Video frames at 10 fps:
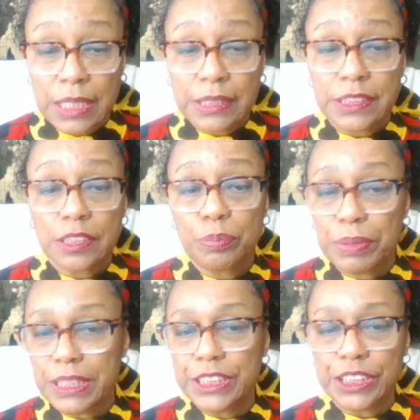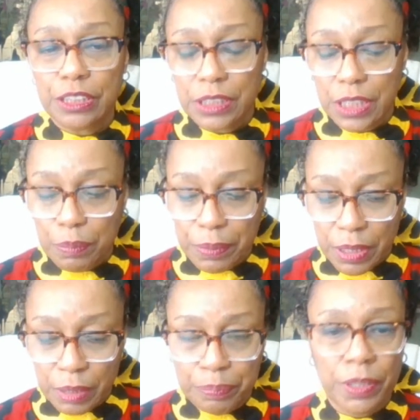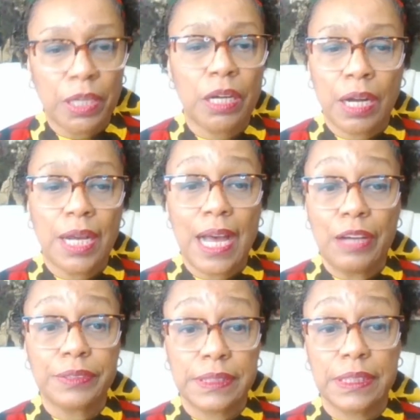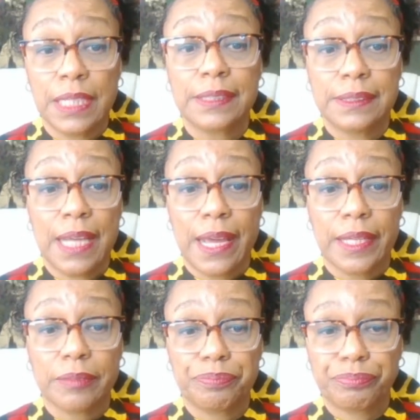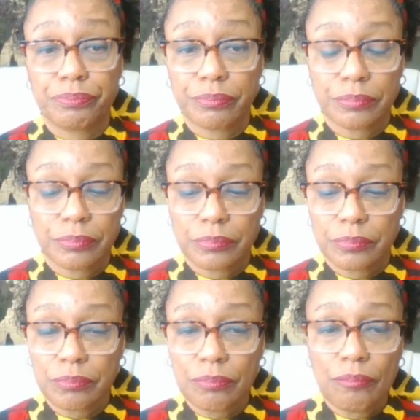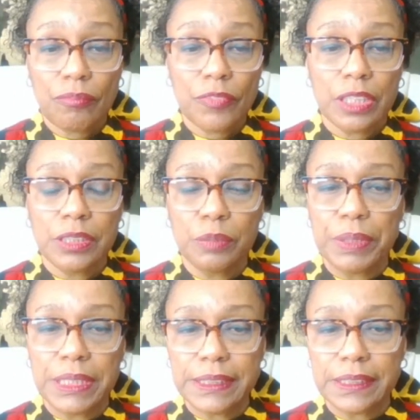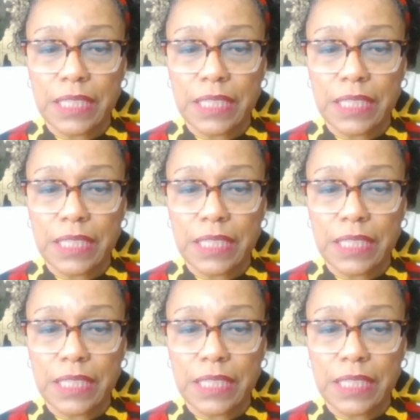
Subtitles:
So the police showed up at our house the next day. the police